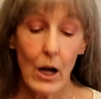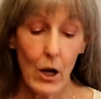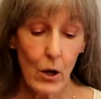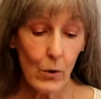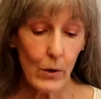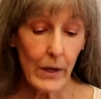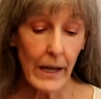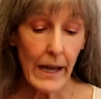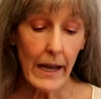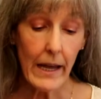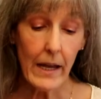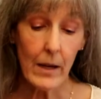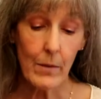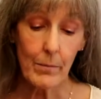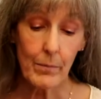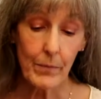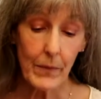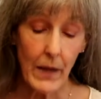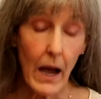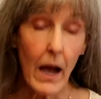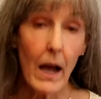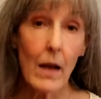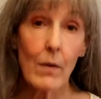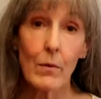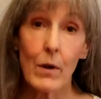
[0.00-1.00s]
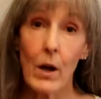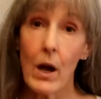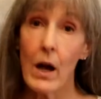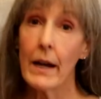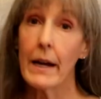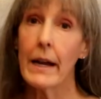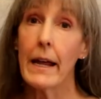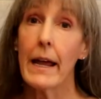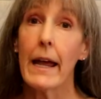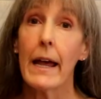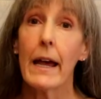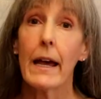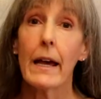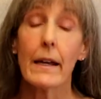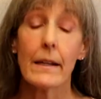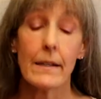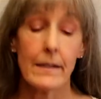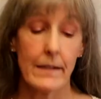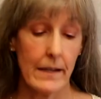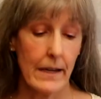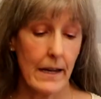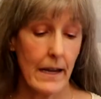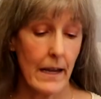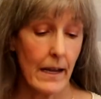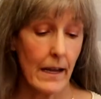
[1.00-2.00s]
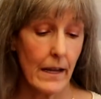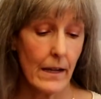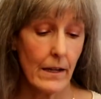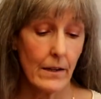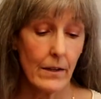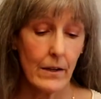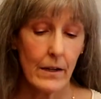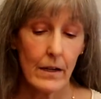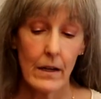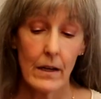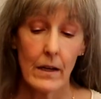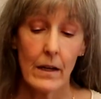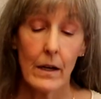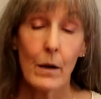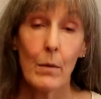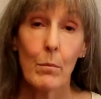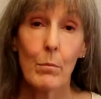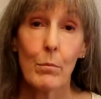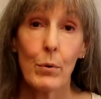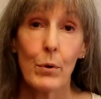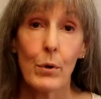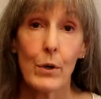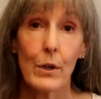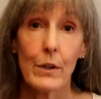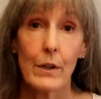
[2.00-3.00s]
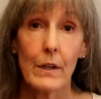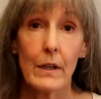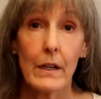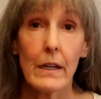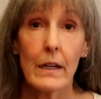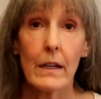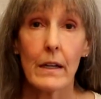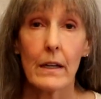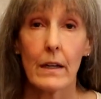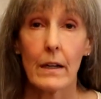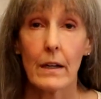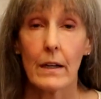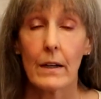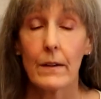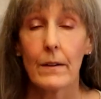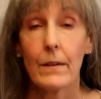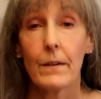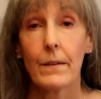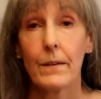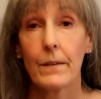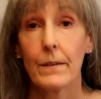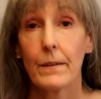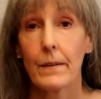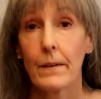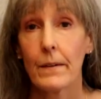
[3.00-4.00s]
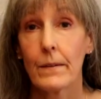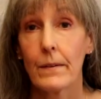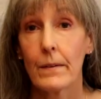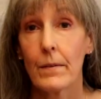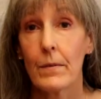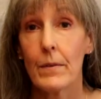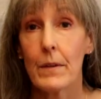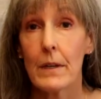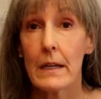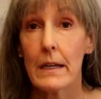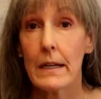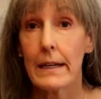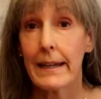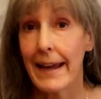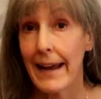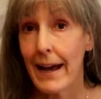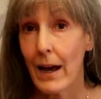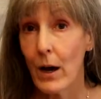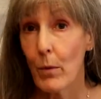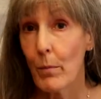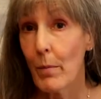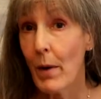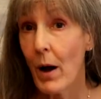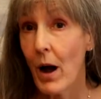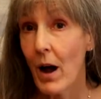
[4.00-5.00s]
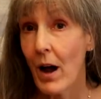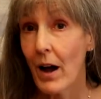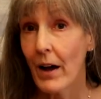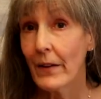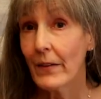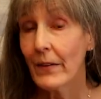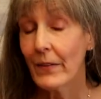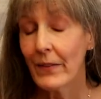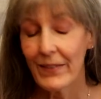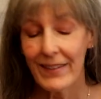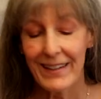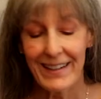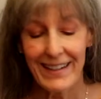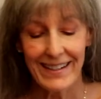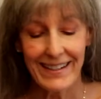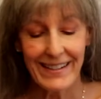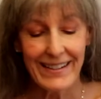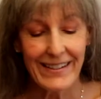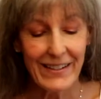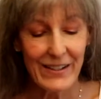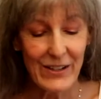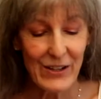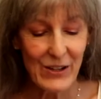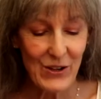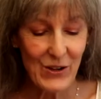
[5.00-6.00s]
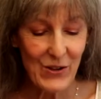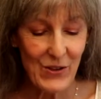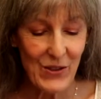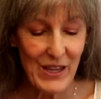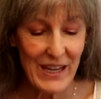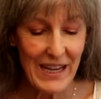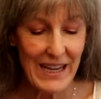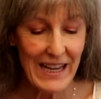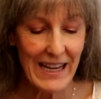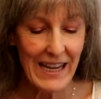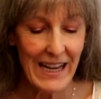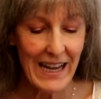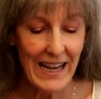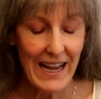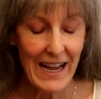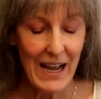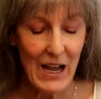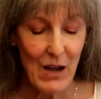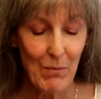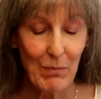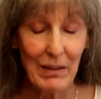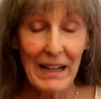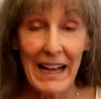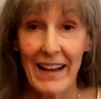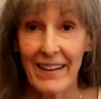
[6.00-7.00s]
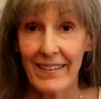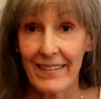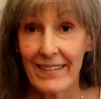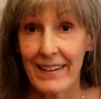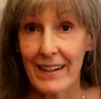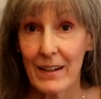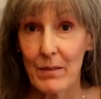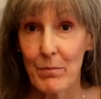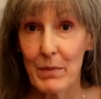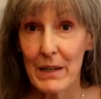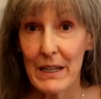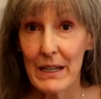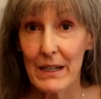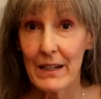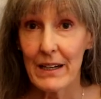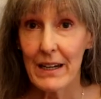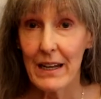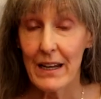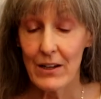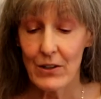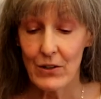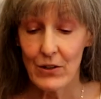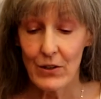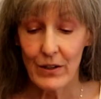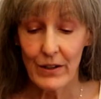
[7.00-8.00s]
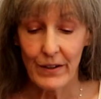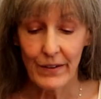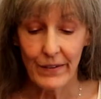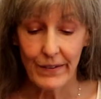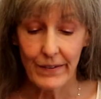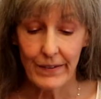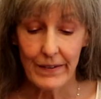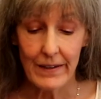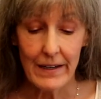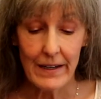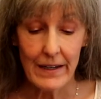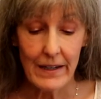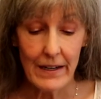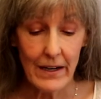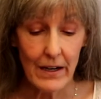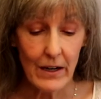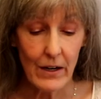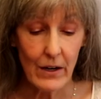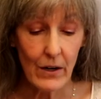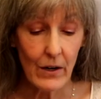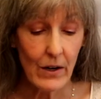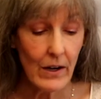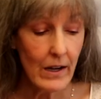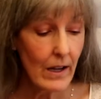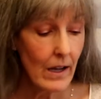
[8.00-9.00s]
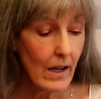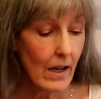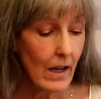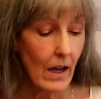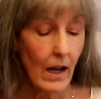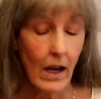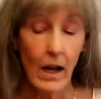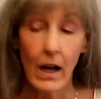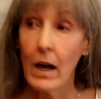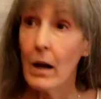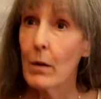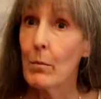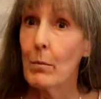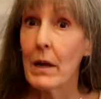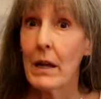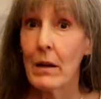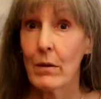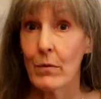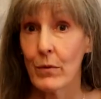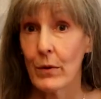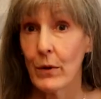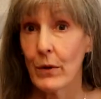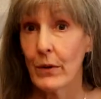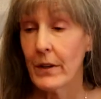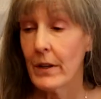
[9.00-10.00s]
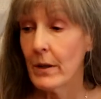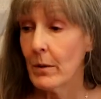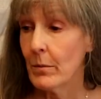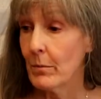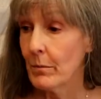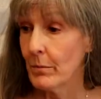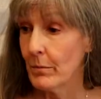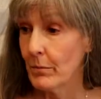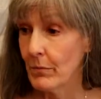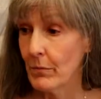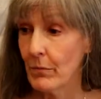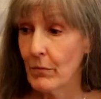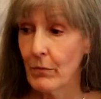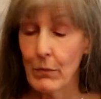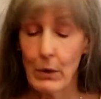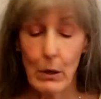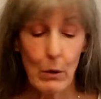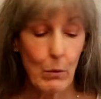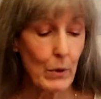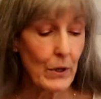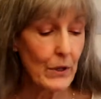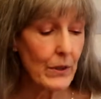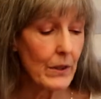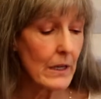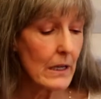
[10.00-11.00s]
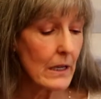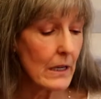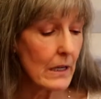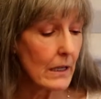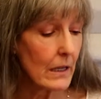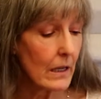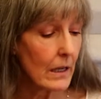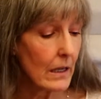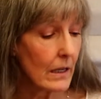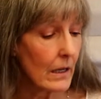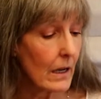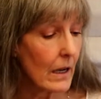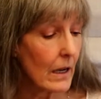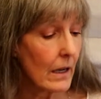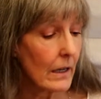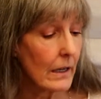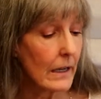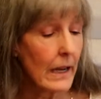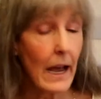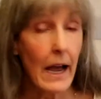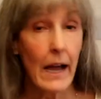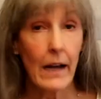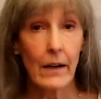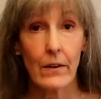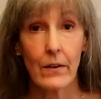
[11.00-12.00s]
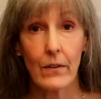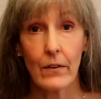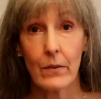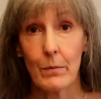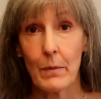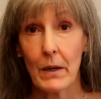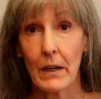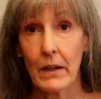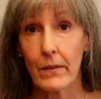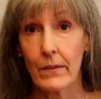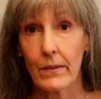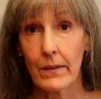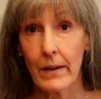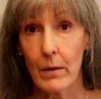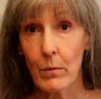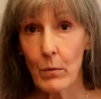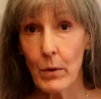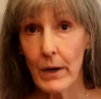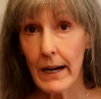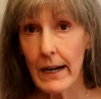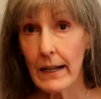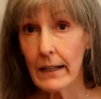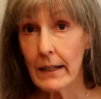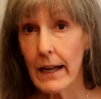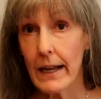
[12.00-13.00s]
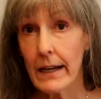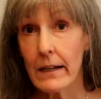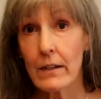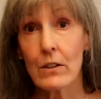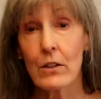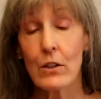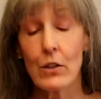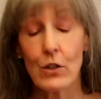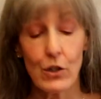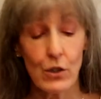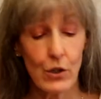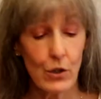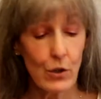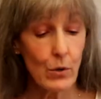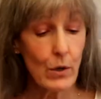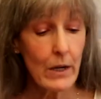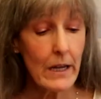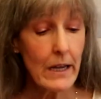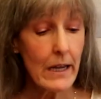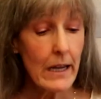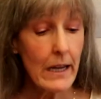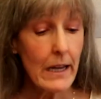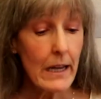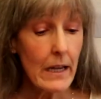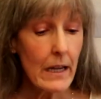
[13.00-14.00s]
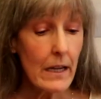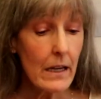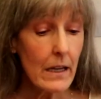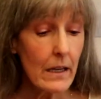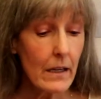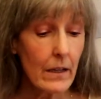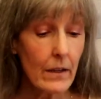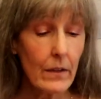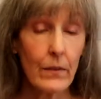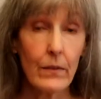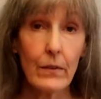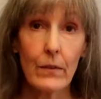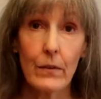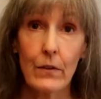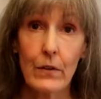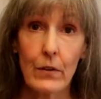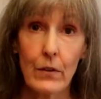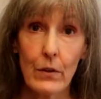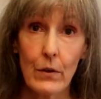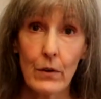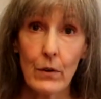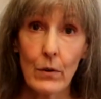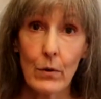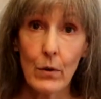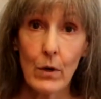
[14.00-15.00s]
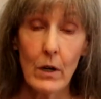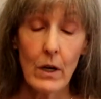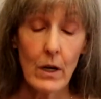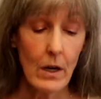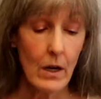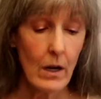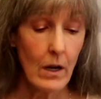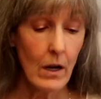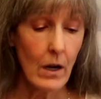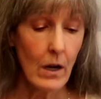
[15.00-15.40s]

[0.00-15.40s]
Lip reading: Okay, I've gone ahead and put in 6 of the cow pots into the plastic bin, as you can see here, and filled them with the cactus mix. And what I like to do is to,